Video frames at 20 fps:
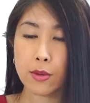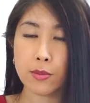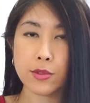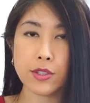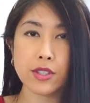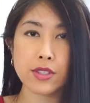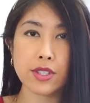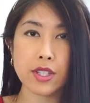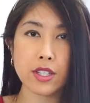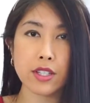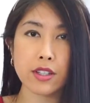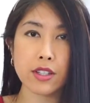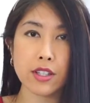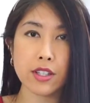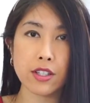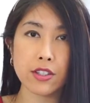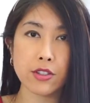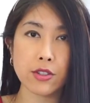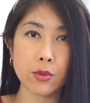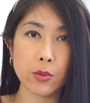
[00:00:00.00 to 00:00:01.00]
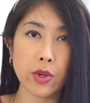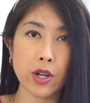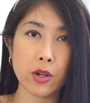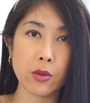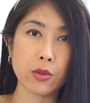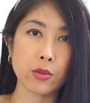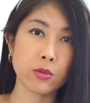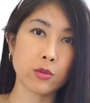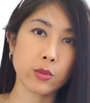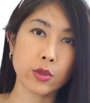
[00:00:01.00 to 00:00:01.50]
just anything you
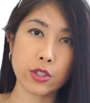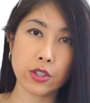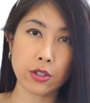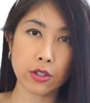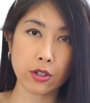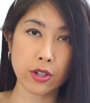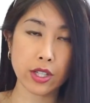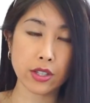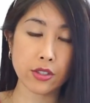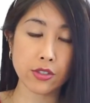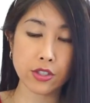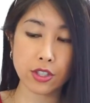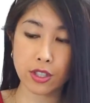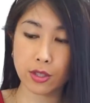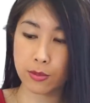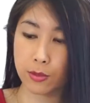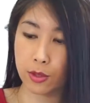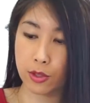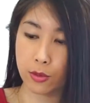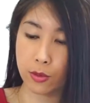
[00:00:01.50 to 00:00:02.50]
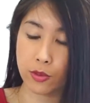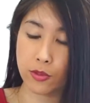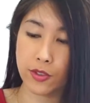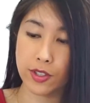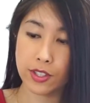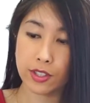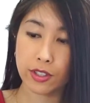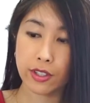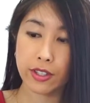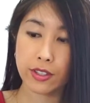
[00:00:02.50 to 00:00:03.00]
wear when you're at the gym or with
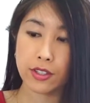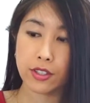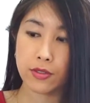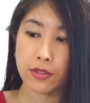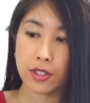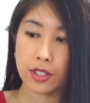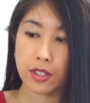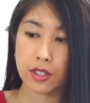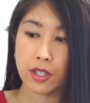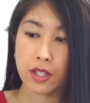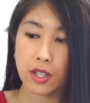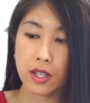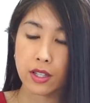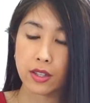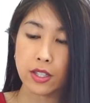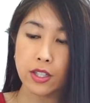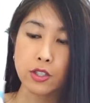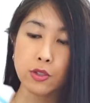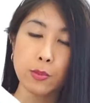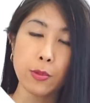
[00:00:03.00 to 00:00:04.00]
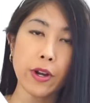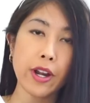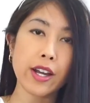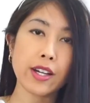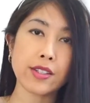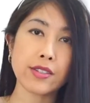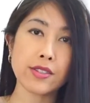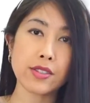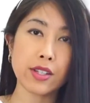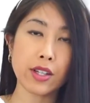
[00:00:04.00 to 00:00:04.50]
physical activity. These
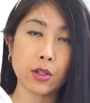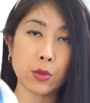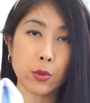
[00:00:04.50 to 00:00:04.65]
brands sell